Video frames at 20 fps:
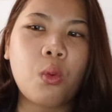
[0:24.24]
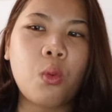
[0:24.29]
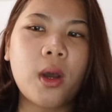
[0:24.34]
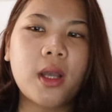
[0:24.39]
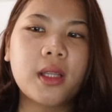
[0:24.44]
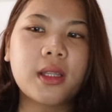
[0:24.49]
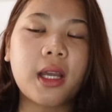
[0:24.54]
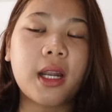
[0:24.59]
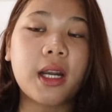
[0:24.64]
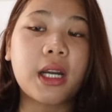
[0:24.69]

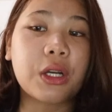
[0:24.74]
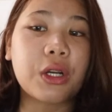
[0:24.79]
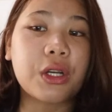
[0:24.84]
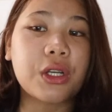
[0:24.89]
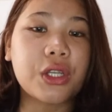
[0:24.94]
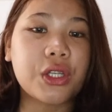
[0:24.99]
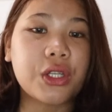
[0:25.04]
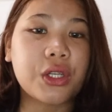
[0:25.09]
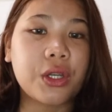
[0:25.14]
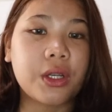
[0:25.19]
what are
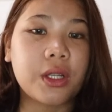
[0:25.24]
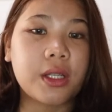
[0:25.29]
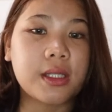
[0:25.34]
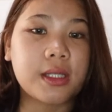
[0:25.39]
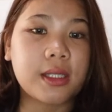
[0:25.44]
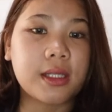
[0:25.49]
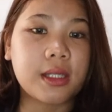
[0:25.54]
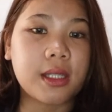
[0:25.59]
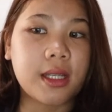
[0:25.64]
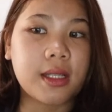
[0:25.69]
conditional
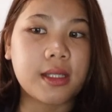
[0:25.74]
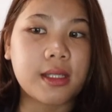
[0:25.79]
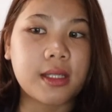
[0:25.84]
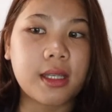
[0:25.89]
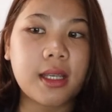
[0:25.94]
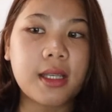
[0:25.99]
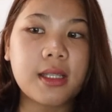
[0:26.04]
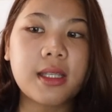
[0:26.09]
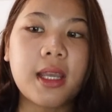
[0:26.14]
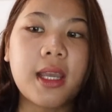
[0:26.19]

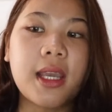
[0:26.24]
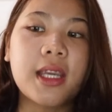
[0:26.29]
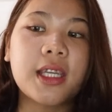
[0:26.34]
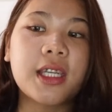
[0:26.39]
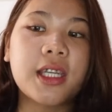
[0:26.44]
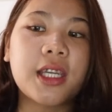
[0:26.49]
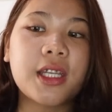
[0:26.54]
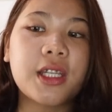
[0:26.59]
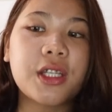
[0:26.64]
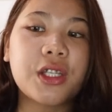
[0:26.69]
sentences?
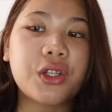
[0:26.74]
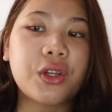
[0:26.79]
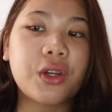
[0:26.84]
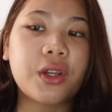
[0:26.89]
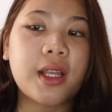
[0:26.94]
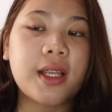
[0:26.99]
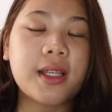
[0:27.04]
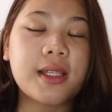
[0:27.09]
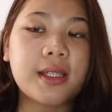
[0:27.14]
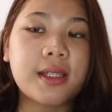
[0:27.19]

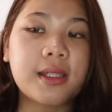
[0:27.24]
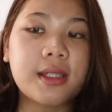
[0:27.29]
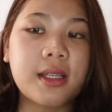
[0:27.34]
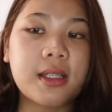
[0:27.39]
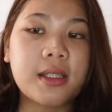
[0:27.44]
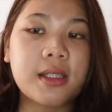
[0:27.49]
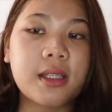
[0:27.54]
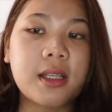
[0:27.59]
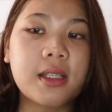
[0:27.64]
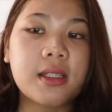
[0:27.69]
Conditional
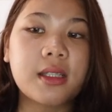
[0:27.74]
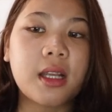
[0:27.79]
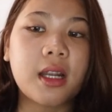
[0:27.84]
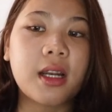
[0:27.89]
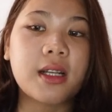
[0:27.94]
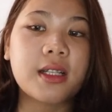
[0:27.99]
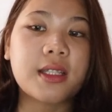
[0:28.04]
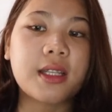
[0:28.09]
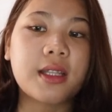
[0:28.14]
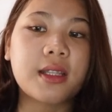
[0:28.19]
sentences
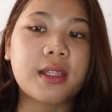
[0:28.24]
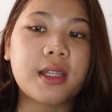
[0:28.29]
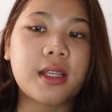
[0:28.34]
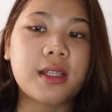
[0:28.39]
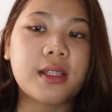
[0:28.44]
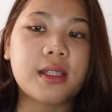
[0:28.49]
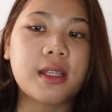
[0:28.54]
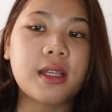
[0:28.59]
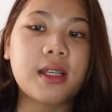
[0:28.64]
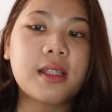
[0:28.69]
are
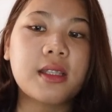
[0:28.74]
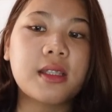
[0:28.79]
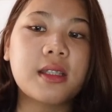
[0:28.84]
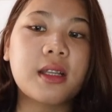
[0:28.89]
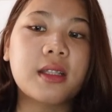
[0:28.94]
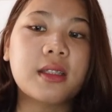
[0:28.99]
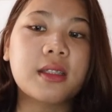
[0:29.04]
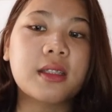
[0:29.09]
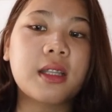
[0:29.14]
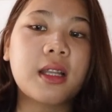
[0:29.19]
sentences
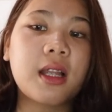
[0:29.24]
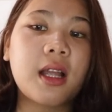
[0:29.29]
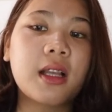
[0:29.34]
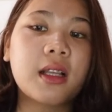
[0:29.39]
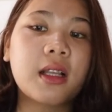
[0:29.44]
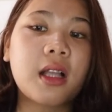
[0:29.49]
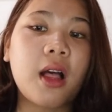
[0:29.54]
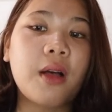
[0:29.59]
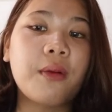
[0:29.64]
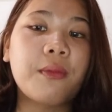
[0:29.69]
that
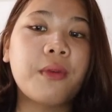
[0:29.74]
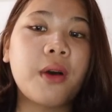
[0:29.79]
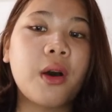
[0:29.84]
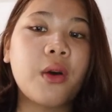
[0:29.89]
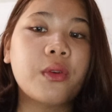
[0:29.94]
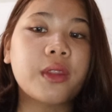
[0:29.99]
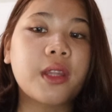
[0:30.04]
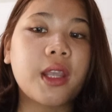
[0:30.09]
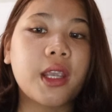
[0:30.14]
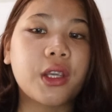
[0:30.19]
talk
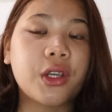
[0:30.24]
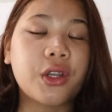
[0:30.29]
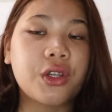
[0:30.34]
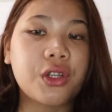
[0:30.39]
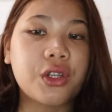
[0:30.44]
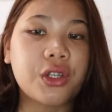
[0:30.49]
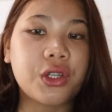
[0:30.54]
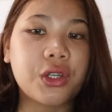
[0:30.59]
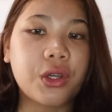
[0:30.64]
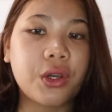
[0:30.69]
about a
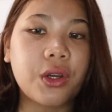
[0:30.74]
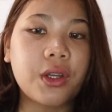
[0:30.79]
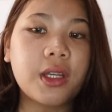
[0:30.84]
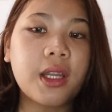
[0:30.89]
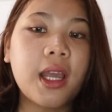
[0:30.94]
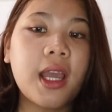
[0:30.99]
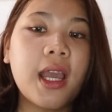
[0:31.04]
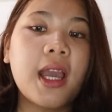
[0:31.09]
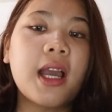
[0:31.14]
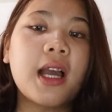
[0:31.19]
condition
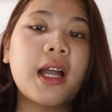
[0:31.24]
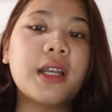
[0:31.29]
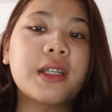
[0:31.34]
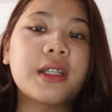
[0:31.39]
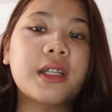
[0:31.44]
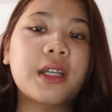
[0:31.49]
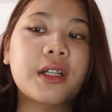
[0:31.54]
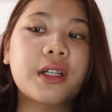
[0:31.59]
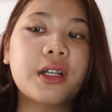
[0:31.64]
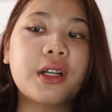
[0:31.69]

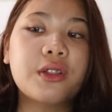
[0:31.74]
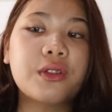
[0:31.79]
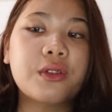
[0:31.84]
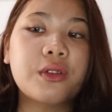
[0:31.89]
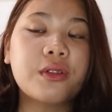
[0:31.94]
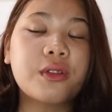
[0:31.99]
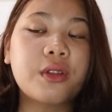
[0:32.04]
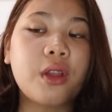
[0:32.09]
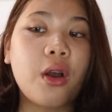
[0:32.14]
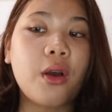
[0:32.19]
and the
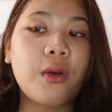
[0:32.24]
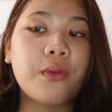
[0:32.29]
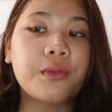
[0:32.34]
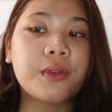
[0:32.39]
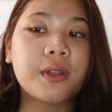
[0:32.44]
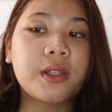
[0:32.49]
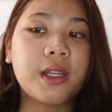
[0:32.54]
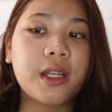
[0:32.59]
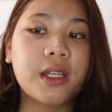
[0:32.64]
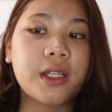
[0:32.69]
result of
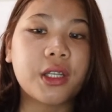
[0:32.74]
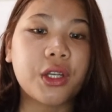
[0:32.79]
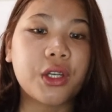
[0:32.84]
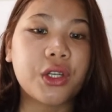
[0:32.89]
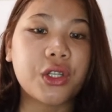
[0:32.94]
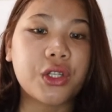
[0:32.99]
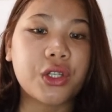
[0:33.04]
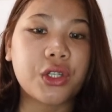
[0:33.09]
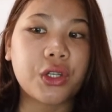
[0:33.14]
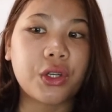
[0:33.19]
that
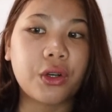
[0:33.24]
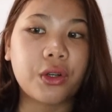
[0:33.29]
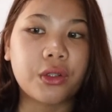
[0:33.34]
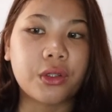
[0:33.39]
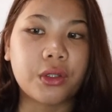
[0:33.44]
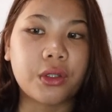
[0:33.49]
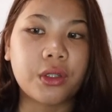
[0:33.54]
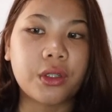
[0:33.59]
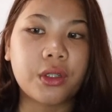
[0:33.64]
condition.